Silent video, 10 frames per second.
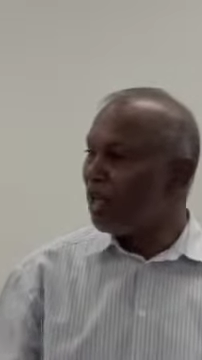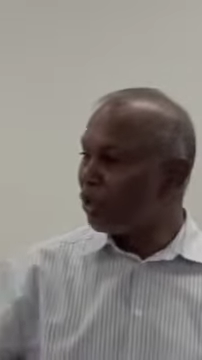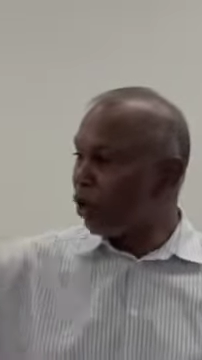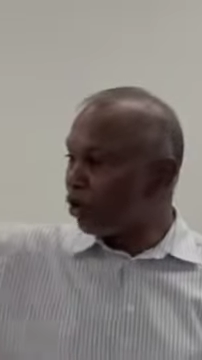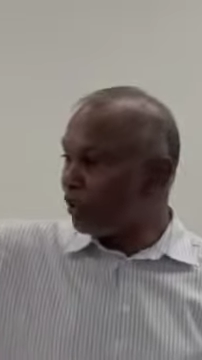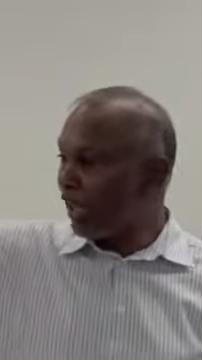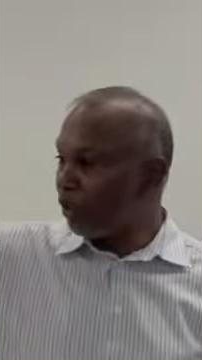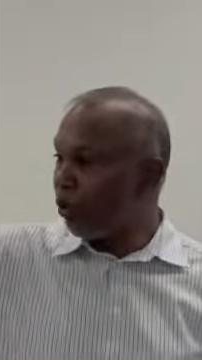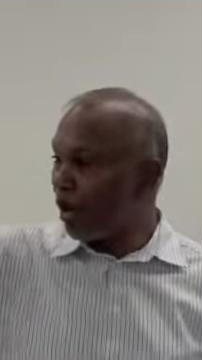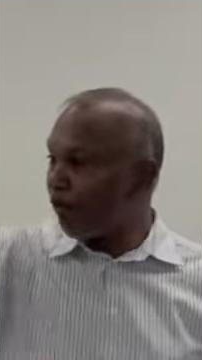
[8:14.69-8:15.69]
he took
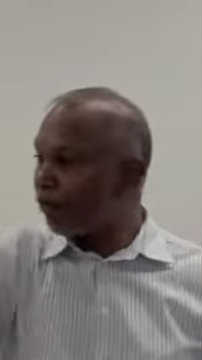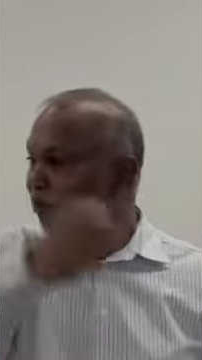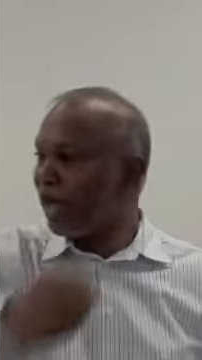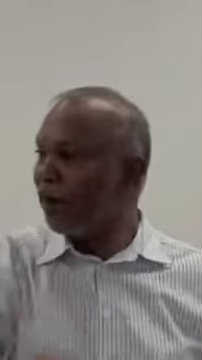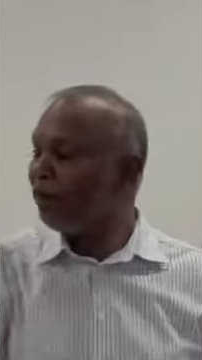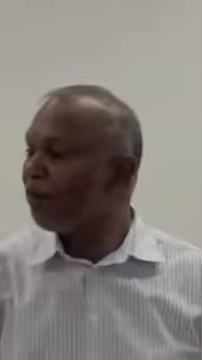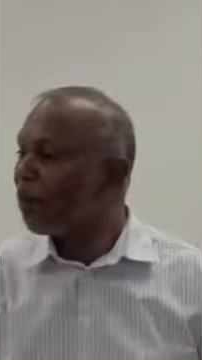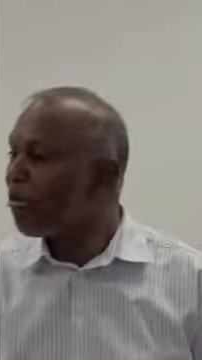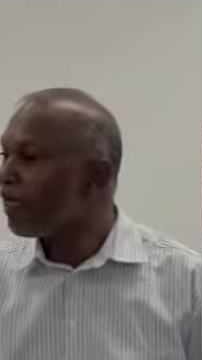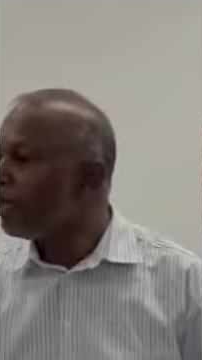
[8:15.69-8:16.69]
that away from them
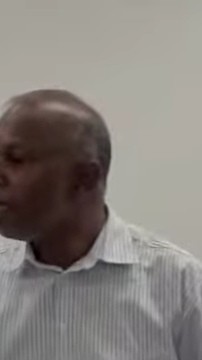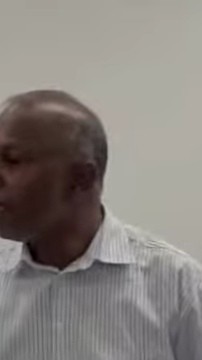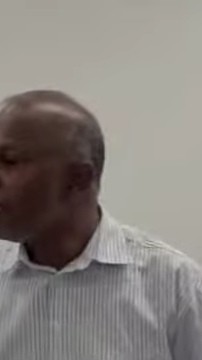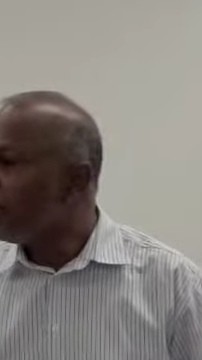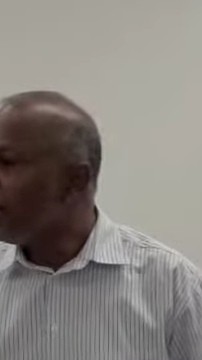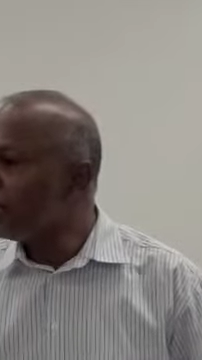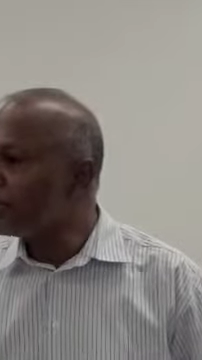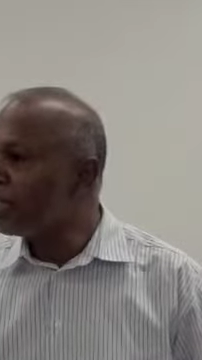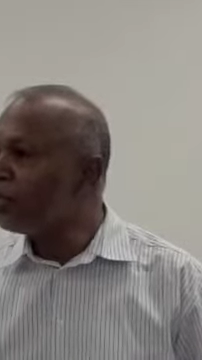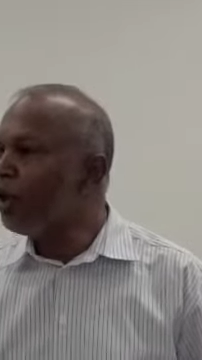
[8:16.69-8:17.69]

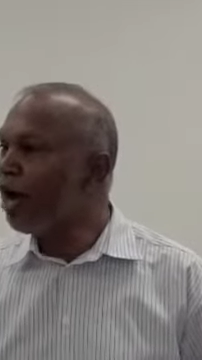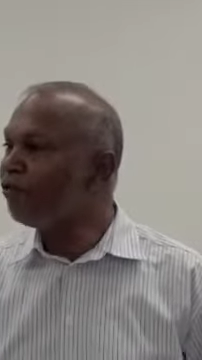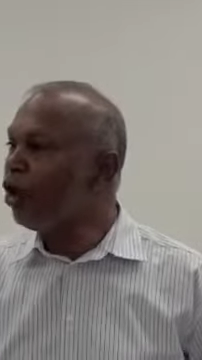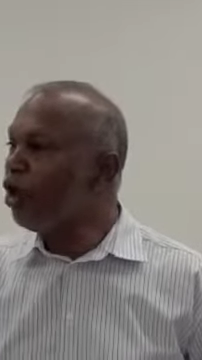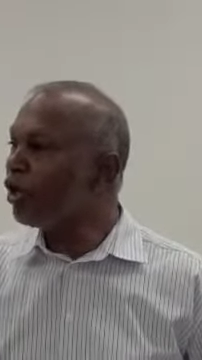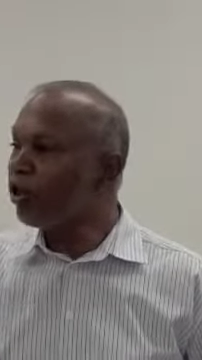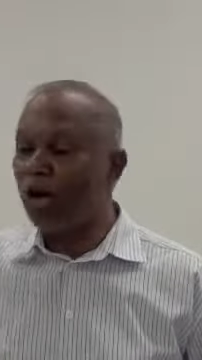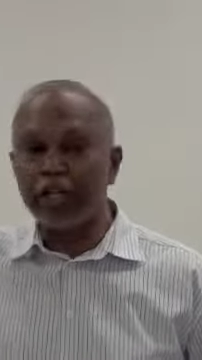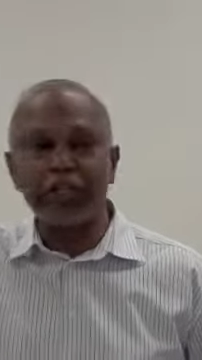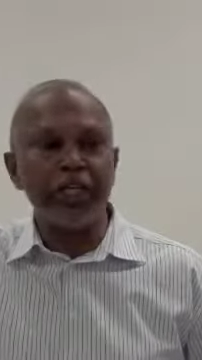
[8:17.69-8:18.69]
and said, you have no
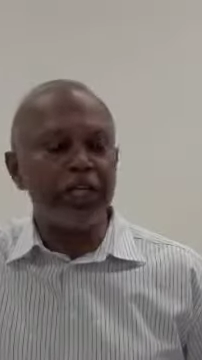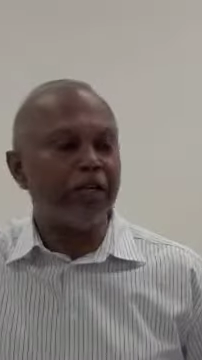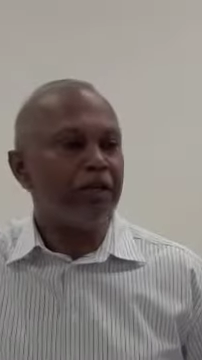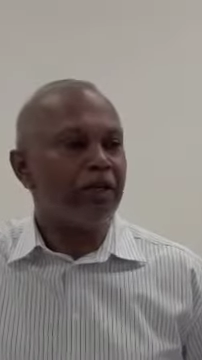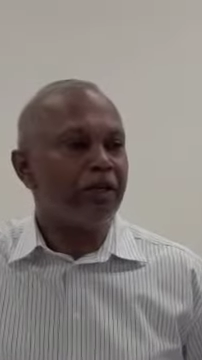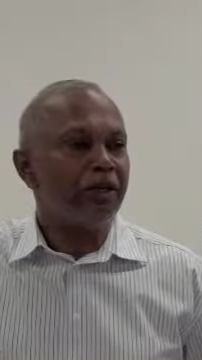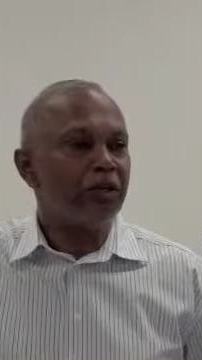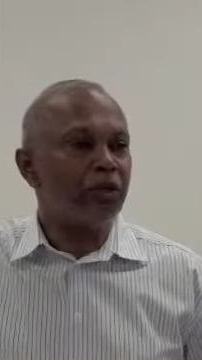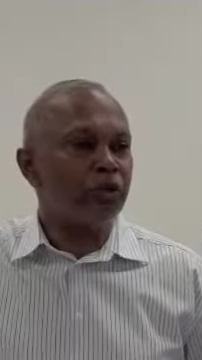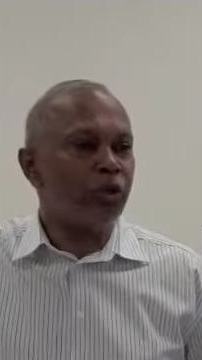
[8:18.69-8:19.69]
authority
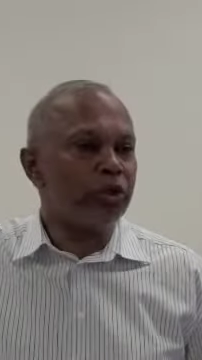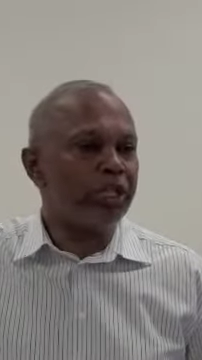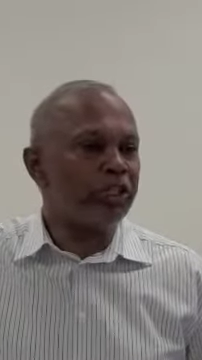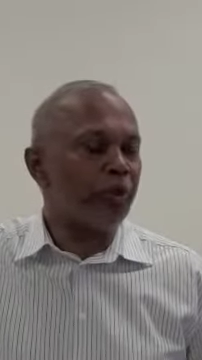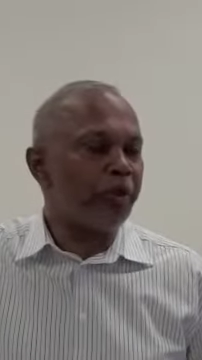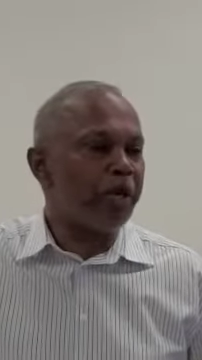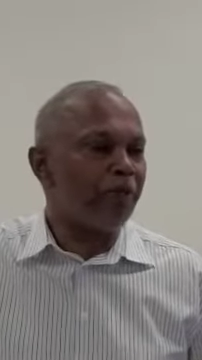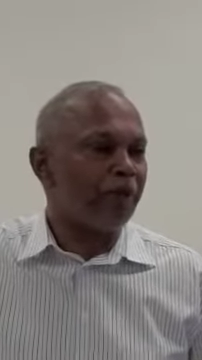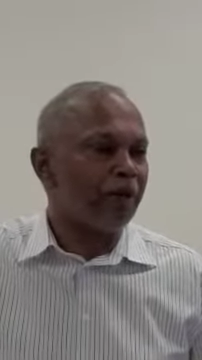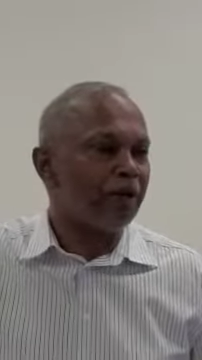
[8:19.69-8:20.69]
to do this to
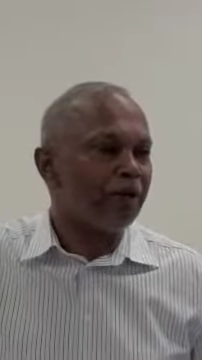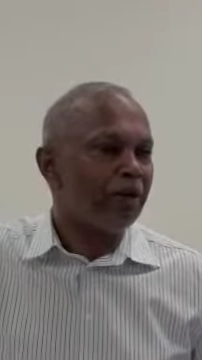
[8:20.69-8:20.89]
people.